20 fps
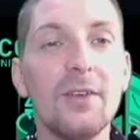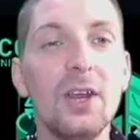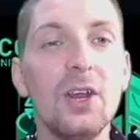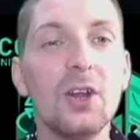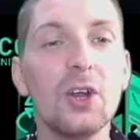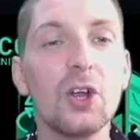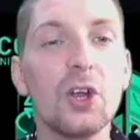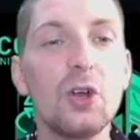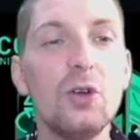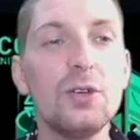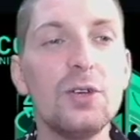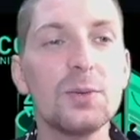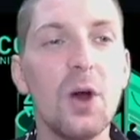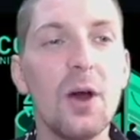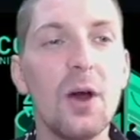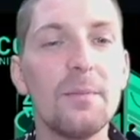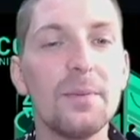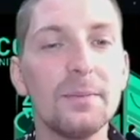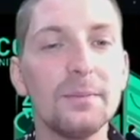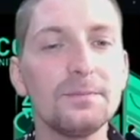here
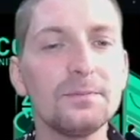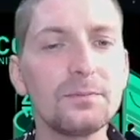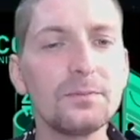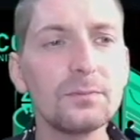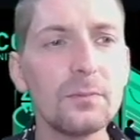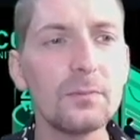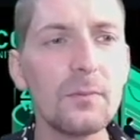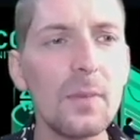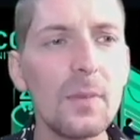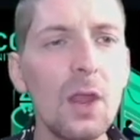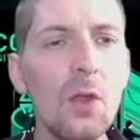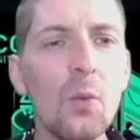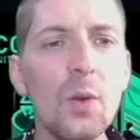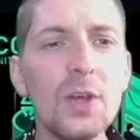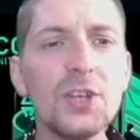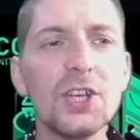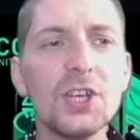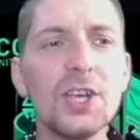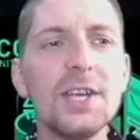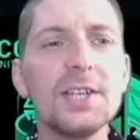KuSwap,
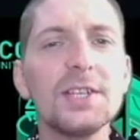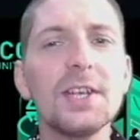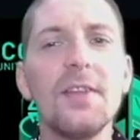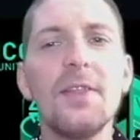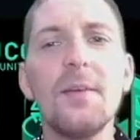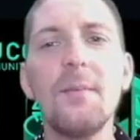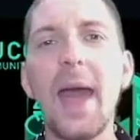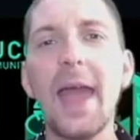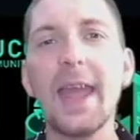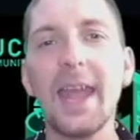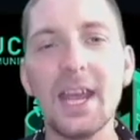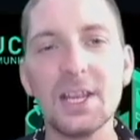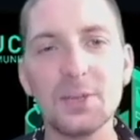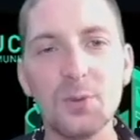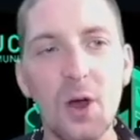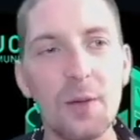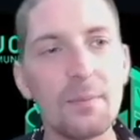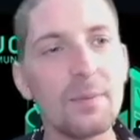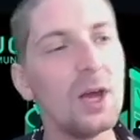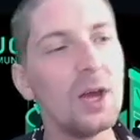which is the
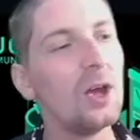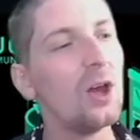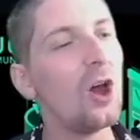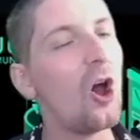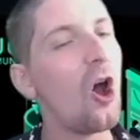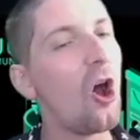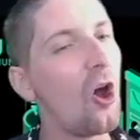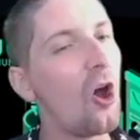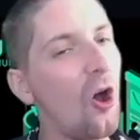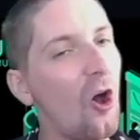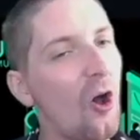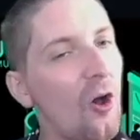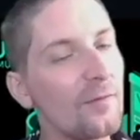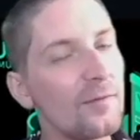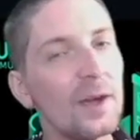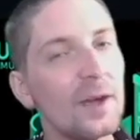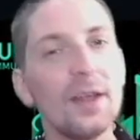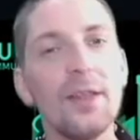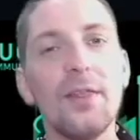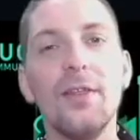PancakeSwap of
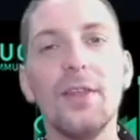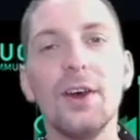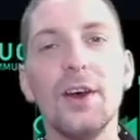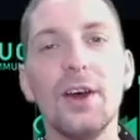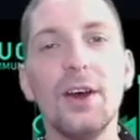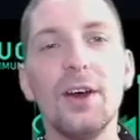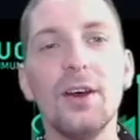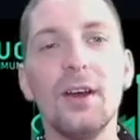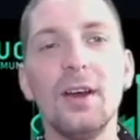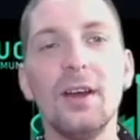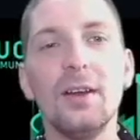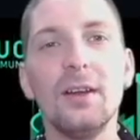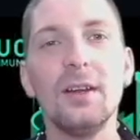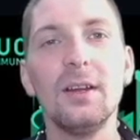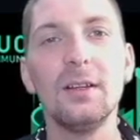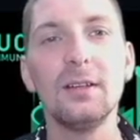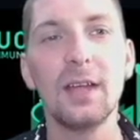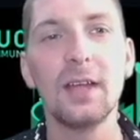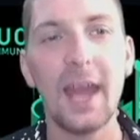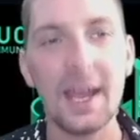the
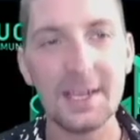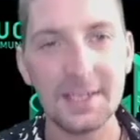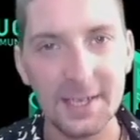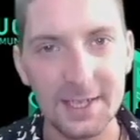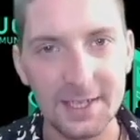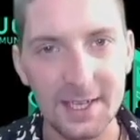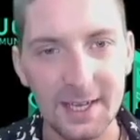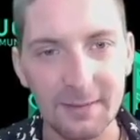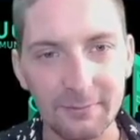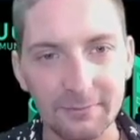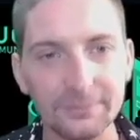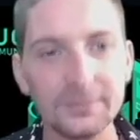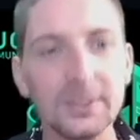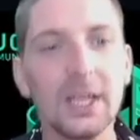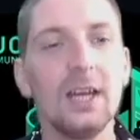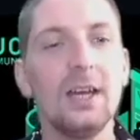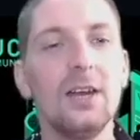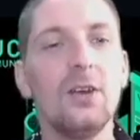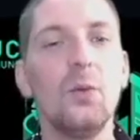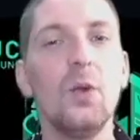KCC.
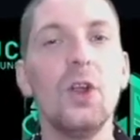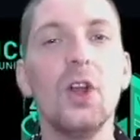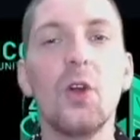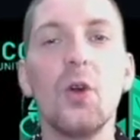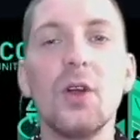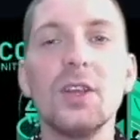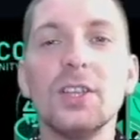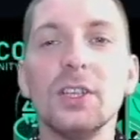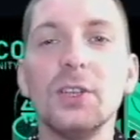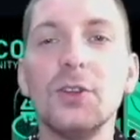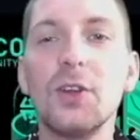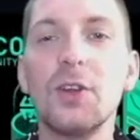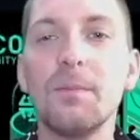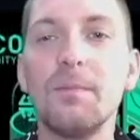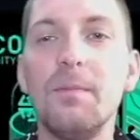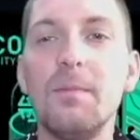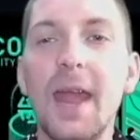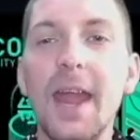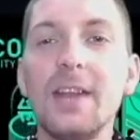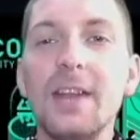We are going to look
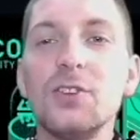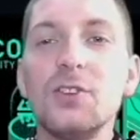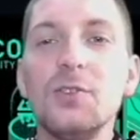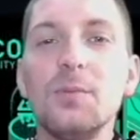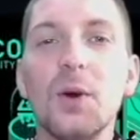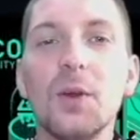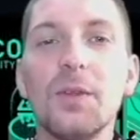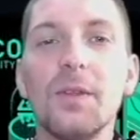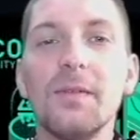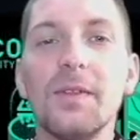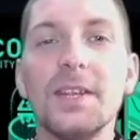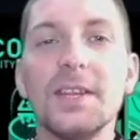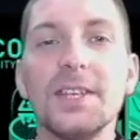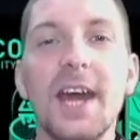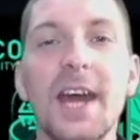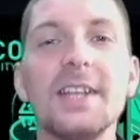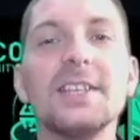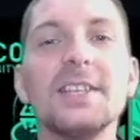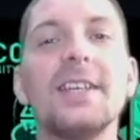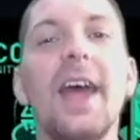into both of these
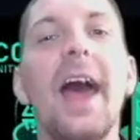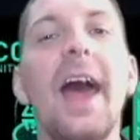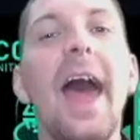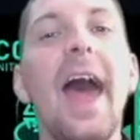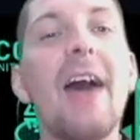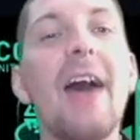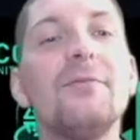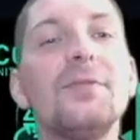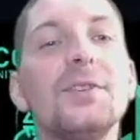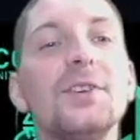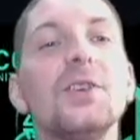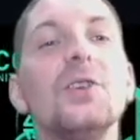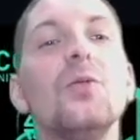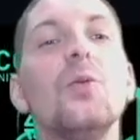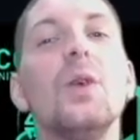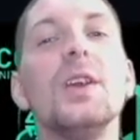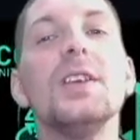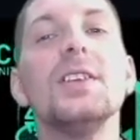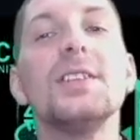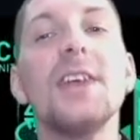sites after
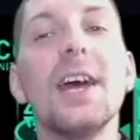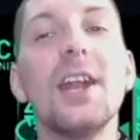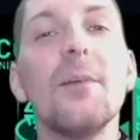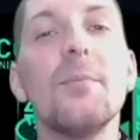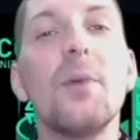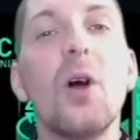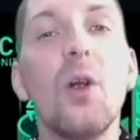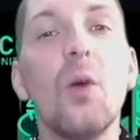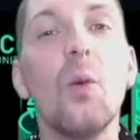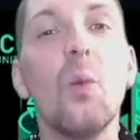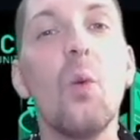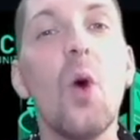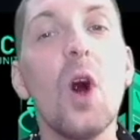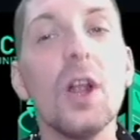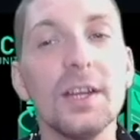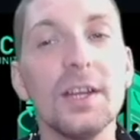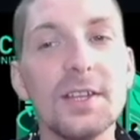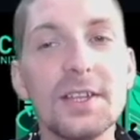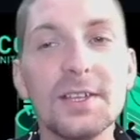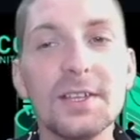we set up our
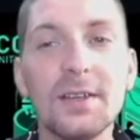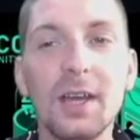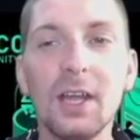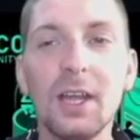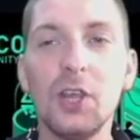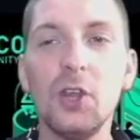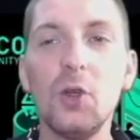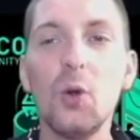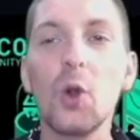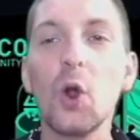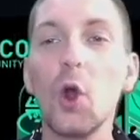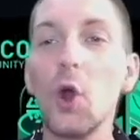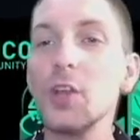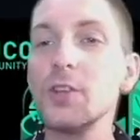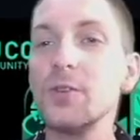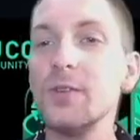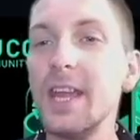wallets. You are going to